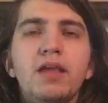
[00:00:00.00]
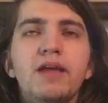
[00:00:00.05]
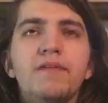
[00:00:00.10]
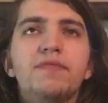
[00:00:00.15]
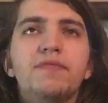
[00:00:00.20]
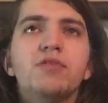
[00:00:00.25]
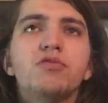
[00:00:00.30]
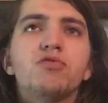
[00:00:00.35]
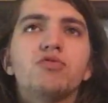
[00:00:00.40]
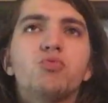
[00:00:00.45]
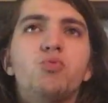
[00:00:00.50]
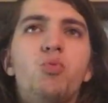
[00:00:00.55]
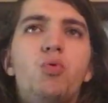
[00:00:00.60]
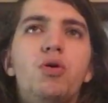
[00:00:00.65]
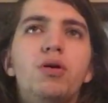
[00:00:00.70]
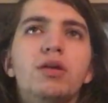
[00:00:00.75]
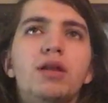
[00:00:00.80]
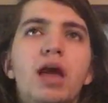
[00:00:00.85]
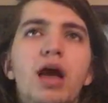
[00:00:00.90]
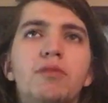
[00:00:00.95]
if there was
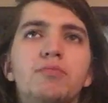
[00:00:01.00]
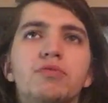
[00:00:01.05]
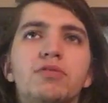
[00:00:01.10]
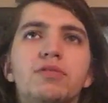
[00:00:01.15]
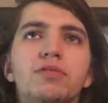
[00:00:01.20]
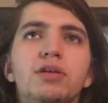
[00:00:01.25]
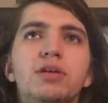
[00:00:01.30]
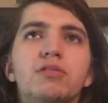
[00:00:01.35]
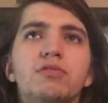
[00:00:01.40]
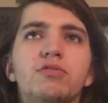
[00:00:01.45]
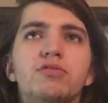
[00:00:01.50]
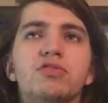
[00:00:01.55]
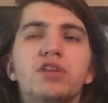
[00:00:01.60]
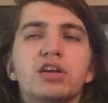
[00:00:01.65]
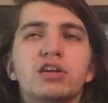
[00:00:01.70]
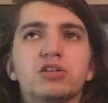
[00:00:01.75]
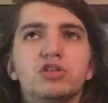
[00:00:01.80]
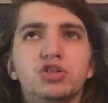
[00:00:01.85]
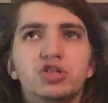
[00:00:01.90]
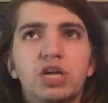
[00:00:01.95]
one albums of the year list
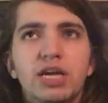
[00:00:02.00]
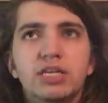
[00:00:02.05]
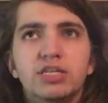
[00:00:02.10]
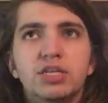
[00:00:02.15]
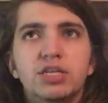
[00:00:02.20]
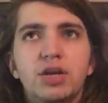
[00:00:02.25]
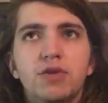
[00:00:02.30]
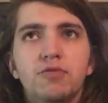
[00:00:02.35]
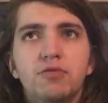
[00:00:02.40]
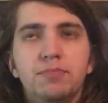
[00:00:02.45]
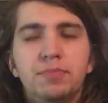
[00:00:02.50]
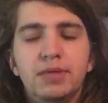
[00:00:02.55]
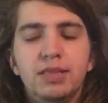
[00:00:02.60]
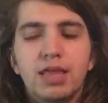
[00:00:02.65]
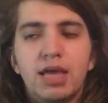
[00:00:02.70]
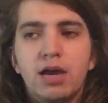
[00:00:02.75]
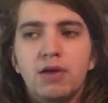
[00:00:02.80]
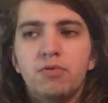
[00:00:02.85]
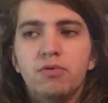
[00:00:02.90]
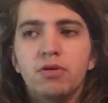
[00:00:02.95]
I could change, it would be
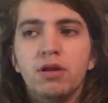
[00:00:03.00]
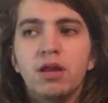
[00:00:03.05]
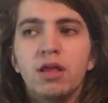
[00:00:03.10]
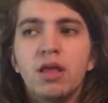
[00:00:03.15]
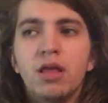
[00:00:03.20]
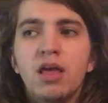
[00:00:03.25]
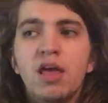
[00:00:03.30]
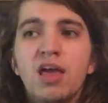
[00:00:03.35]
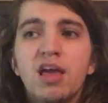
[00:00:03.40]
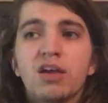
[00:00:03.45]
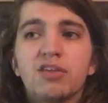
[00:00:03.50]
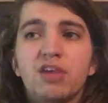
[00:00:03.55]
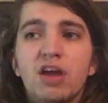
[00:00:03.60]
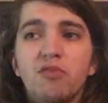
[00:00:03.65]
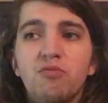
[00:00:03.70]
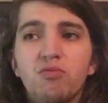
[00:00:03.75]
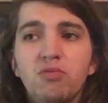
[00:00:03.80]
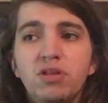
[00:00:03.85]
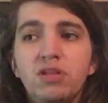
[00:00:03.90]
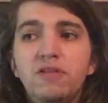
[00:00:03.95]
that one. Because I
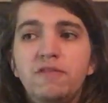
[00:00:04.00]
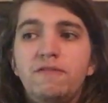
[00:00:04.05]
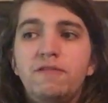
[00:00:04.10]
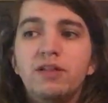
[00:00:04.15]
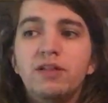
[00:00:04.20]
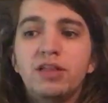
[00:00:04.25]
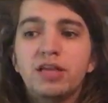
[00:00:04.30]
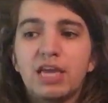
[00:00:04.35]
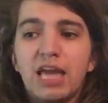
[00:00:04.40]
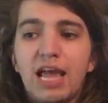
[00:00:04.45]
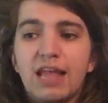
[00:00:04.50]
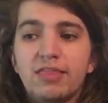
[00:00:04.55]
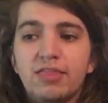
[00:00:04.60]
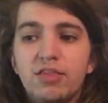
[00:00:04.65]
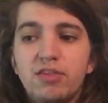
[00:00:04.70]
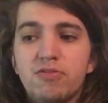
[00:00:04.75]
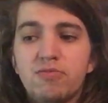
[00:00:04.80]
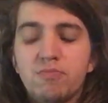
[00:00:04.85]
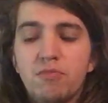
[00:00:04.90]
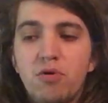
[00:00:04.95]
really feel like at
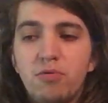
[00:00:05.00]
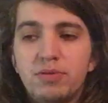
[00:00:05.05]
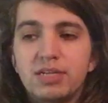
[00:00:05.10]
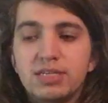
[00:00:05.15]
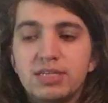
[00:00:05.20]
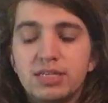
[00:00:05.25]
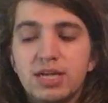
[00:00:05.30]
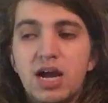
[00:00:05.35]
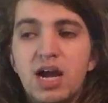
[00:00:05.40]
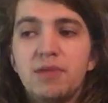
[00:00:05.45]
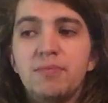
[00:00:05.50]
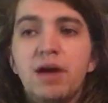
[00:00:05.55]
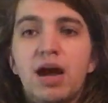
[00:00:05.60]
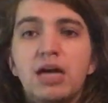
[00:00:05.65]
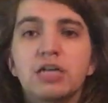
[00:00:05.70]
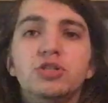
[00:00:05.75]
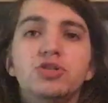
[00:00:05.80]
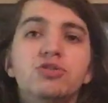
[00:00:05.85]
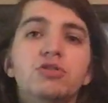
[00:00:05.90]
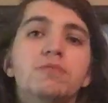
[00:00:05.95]
this moment in time,
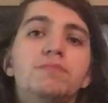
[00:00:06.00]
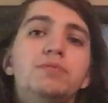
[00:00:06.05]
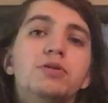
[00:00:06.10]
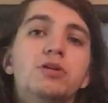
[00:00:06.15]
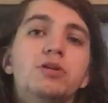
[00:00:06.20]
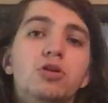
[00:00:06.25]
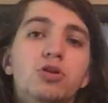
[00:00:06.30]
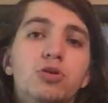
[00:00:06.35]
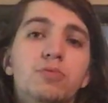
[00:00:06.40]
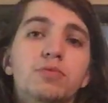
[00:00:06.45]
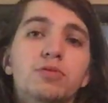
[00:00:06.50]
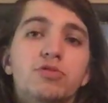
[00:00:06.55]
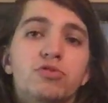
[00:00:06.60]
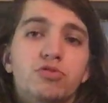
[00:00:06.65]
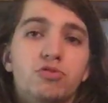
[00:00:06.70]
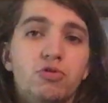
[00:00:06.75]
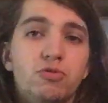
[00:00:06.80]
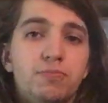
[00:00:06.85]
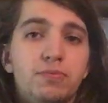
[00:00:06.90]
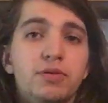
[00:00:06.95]
I should have put Human
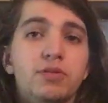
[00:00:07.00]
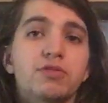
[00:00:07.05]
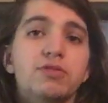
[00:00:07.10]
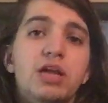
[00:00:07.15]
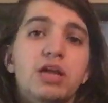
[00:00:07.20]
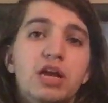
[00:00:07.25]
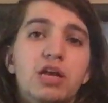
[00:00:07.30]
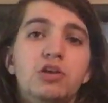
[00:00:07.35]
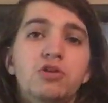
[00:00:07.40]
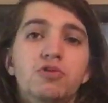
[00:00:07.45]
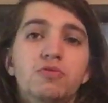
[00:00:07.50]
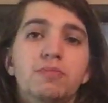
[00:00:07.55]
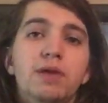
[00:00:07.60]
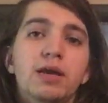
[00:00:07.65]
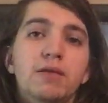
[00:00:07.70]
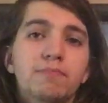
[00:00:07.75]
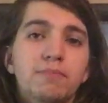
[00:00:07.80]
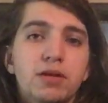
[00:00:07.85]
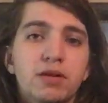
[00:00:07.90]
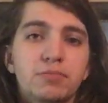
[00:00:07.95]
Serpents,
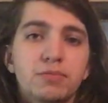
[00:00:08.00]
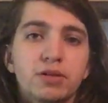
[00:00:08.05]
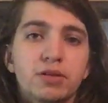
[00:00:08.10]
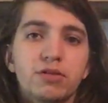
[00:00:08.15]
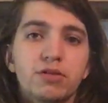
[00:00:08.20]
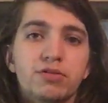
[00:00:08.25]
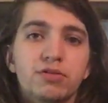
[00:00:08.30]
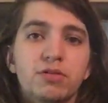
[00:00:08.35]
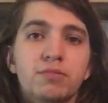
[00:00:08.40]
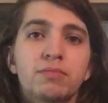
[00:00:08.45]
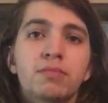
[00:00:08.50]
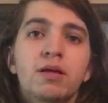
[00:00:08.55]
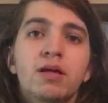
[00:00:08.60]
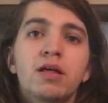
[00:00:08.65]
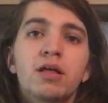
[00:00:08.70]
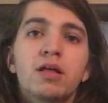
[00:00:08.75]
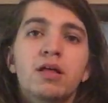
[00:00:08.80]
Inhumane Minimalism,